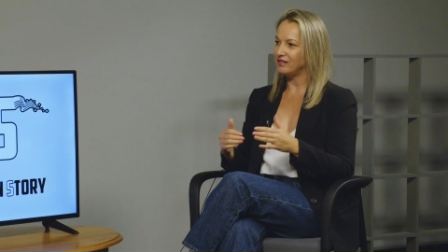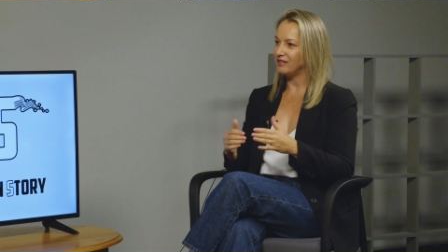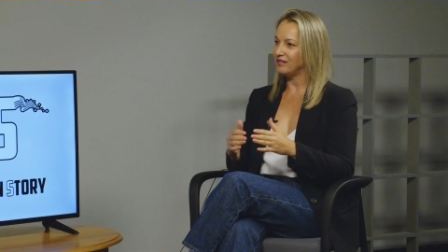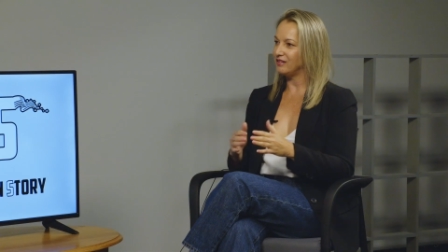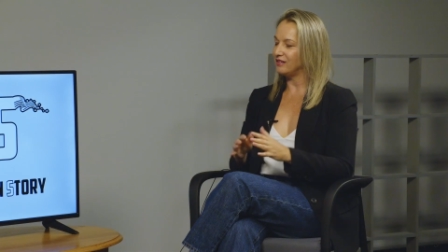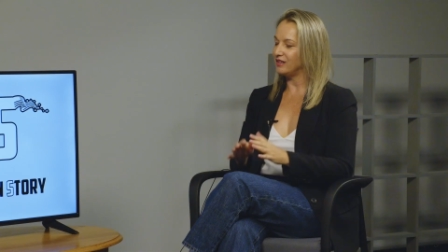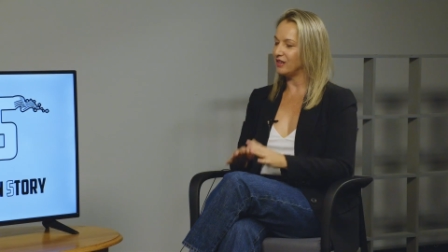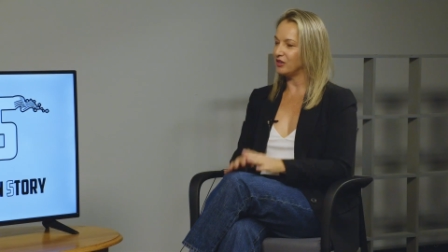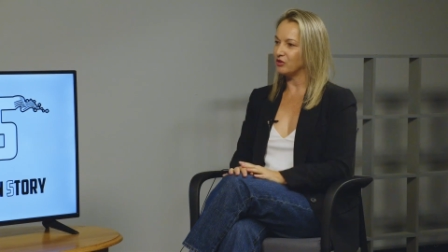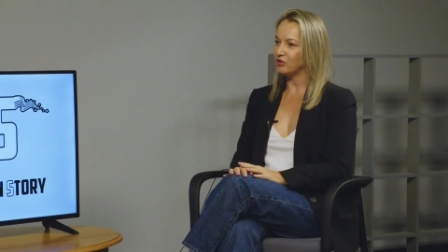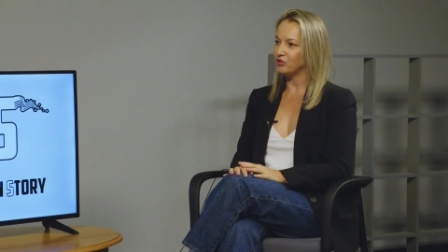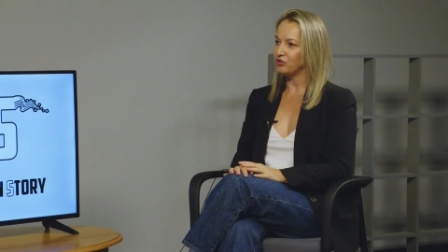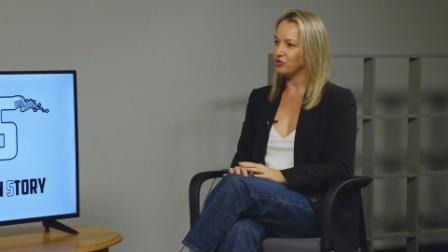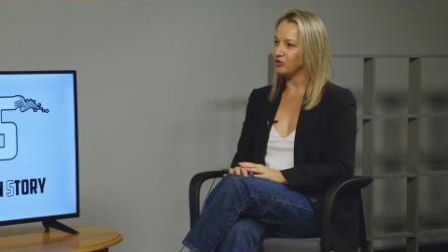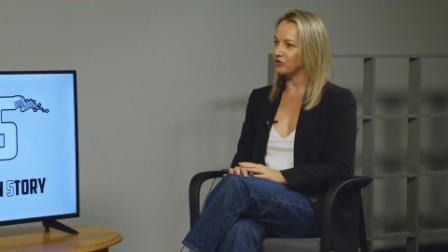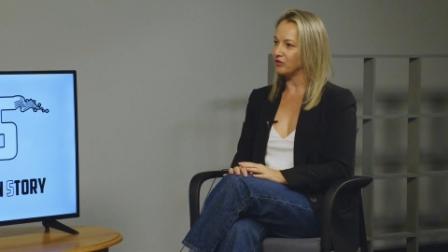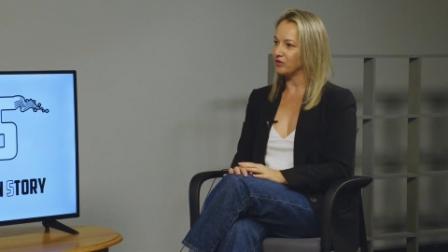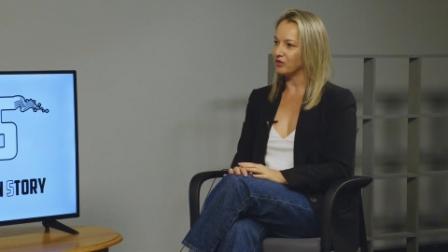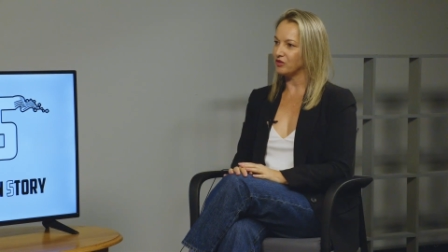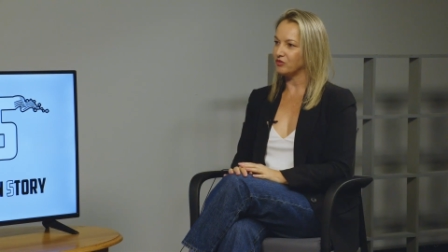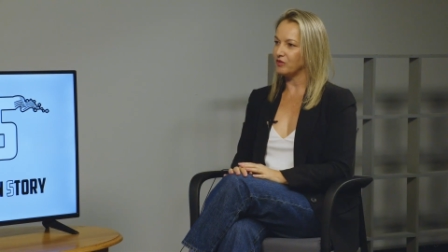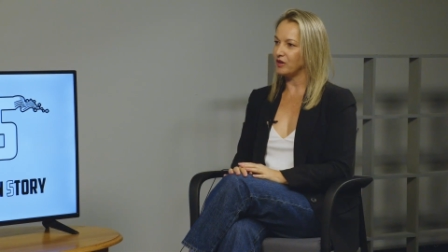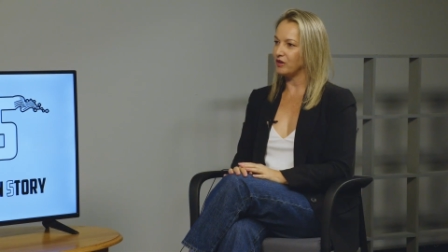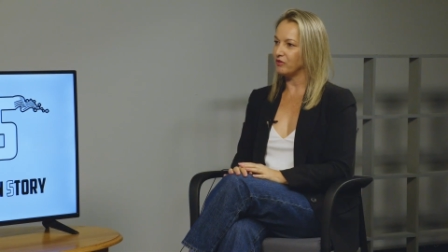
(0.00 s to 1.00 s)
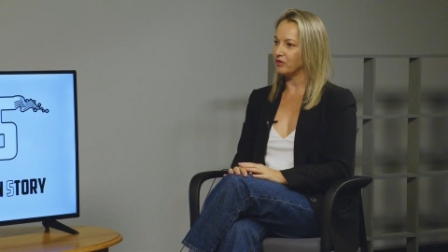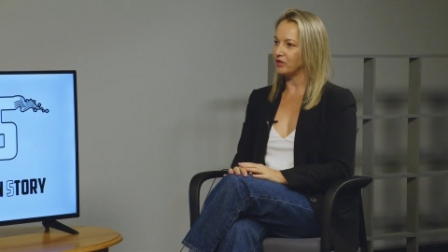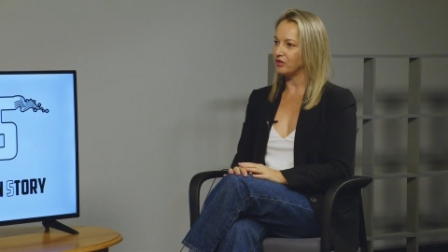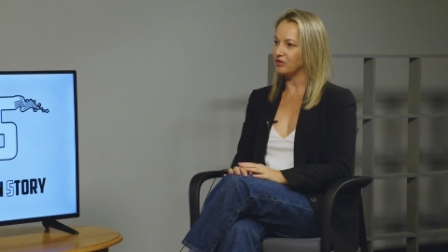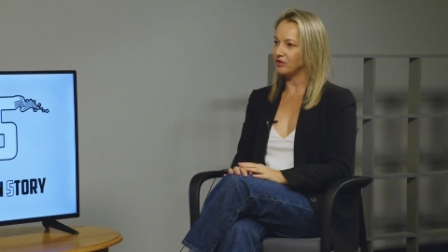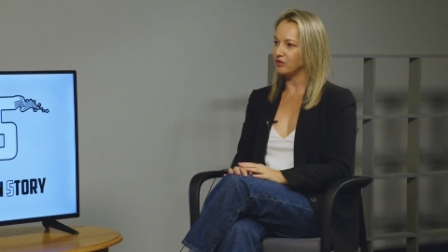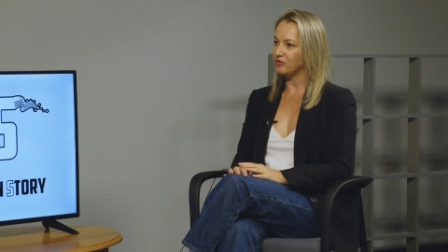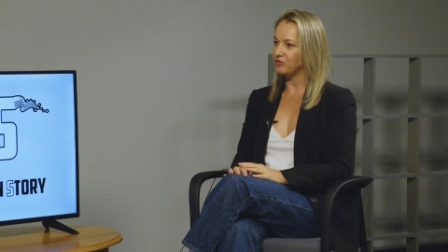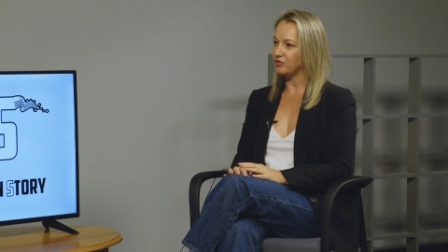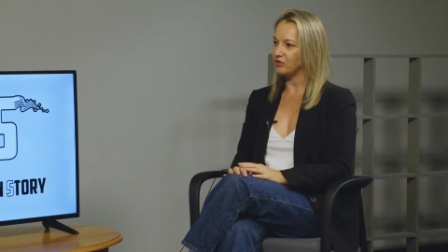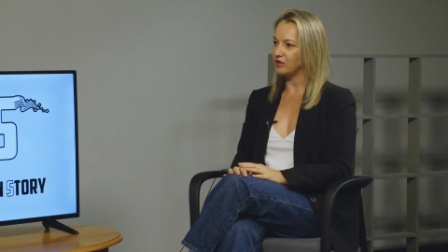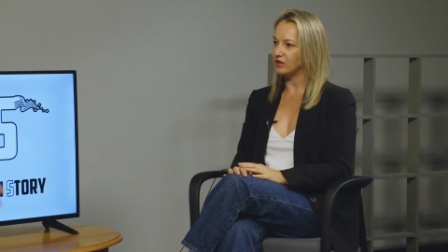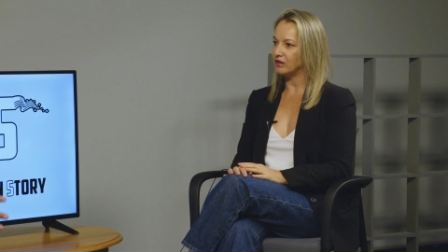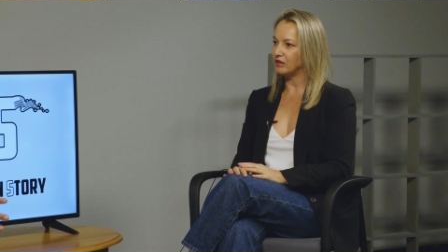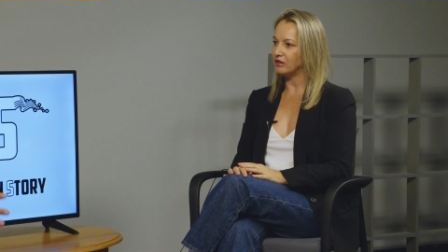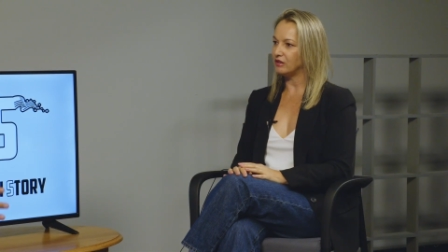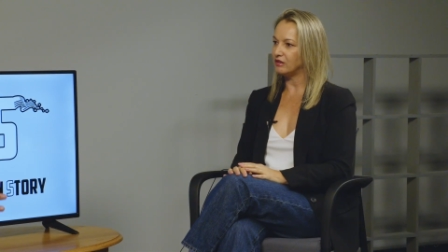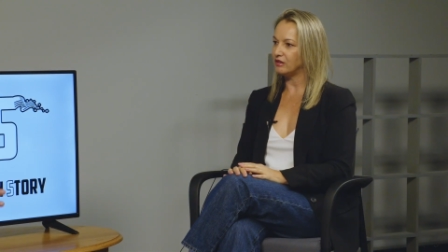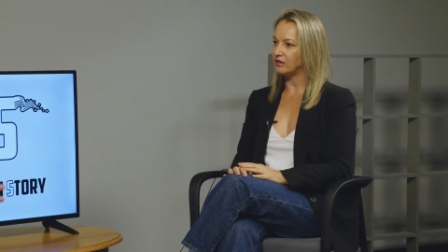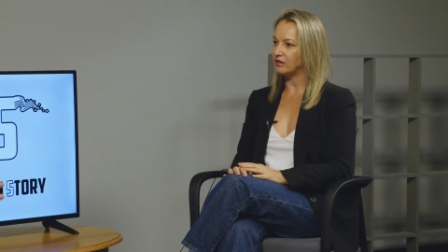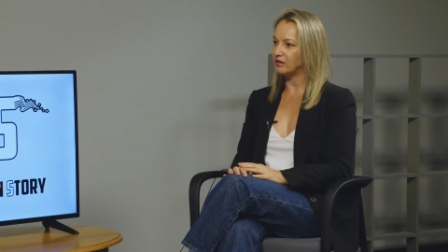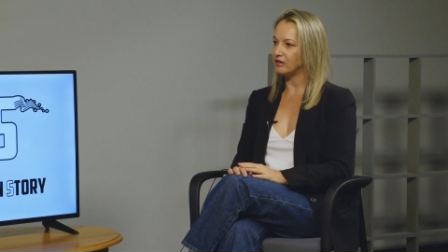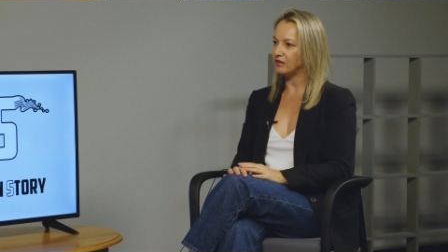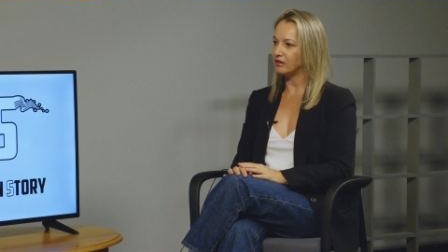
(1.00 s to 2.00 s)
The culture is very different. Even though the language
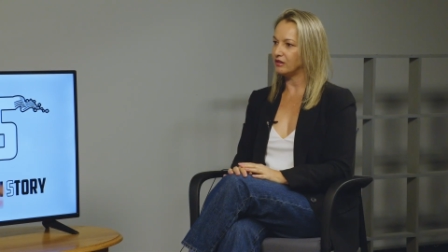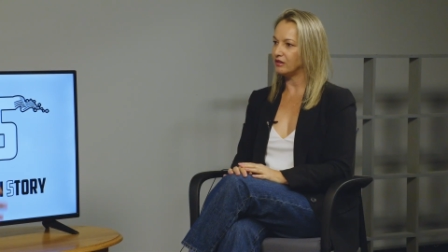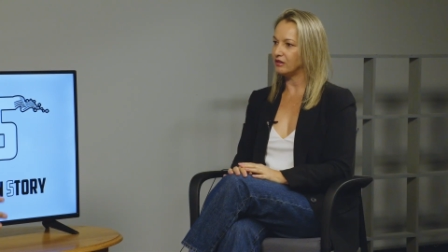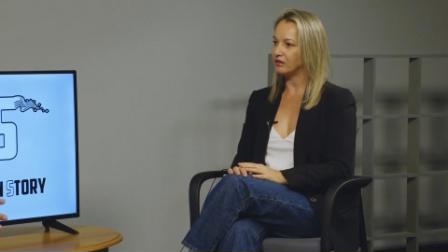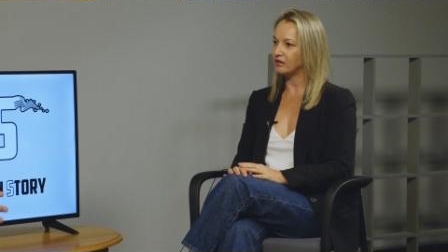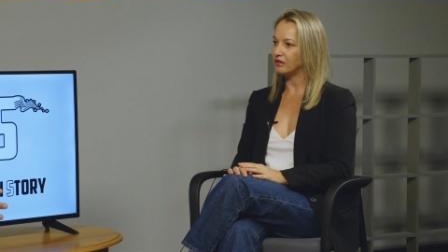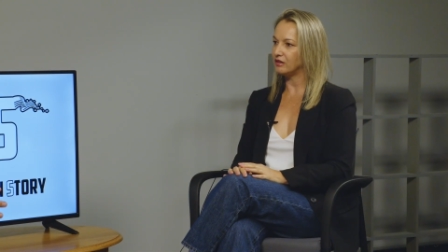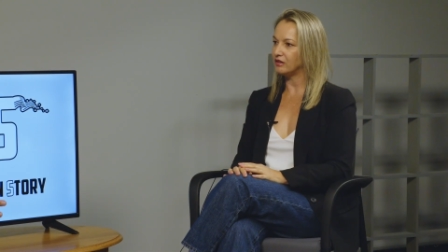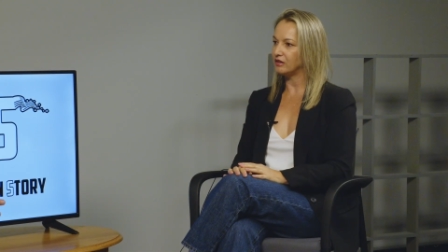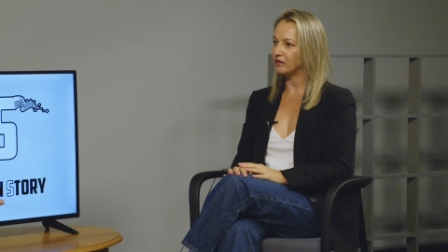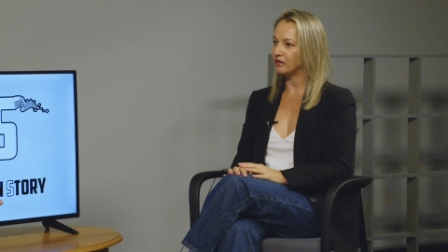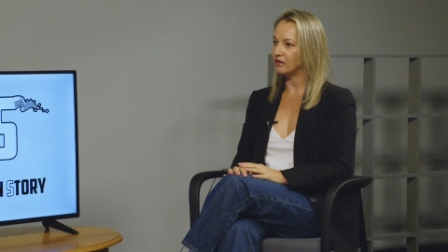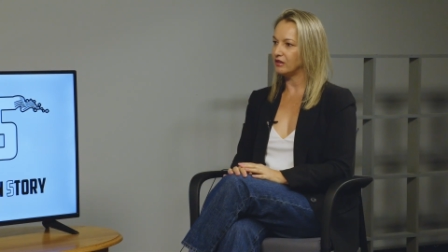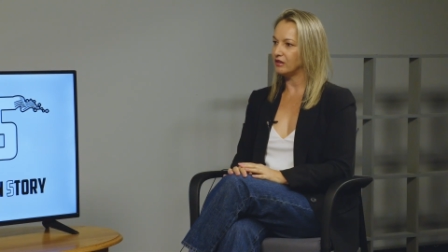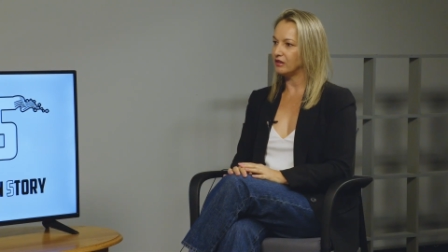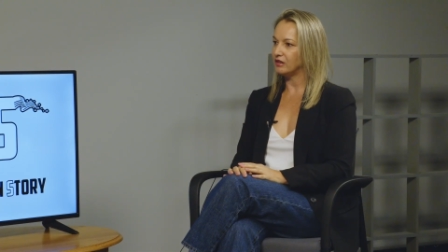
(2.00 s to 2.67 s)
is the same.